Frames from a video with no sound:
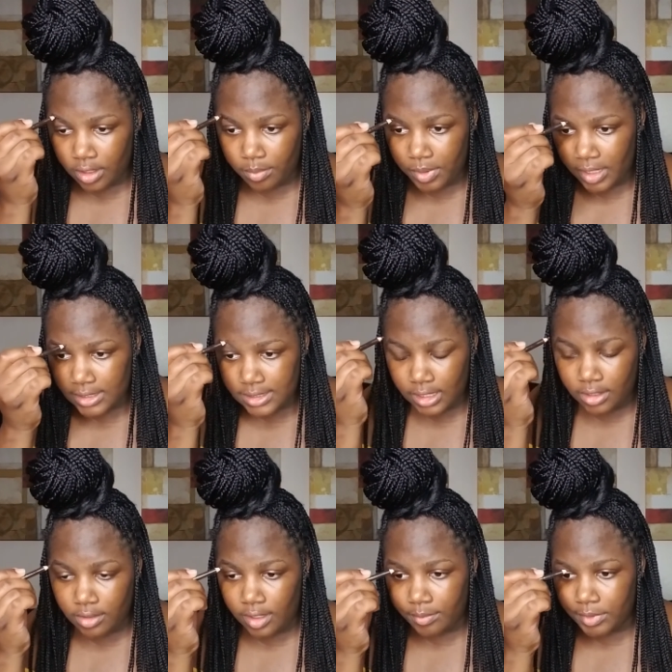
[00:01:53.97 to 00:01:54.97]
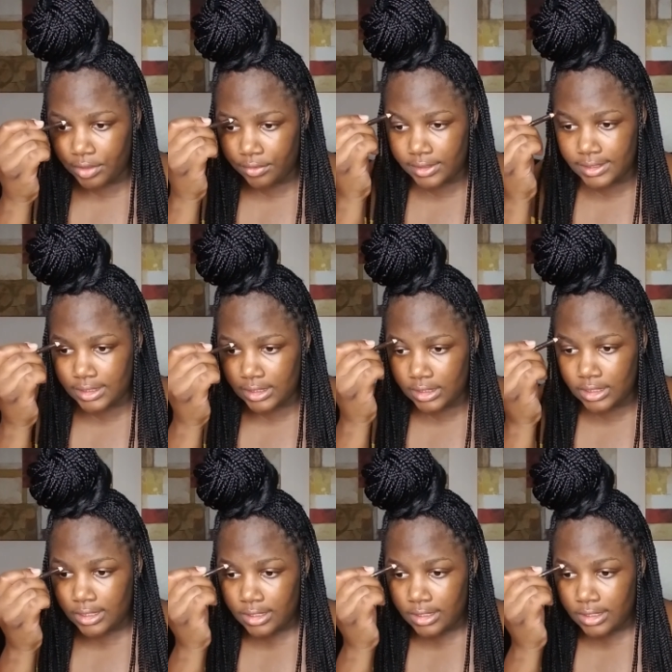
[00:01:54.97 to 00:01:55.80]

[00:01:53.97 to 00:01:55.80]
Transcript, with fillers: I'll pass out. I'll be greasy.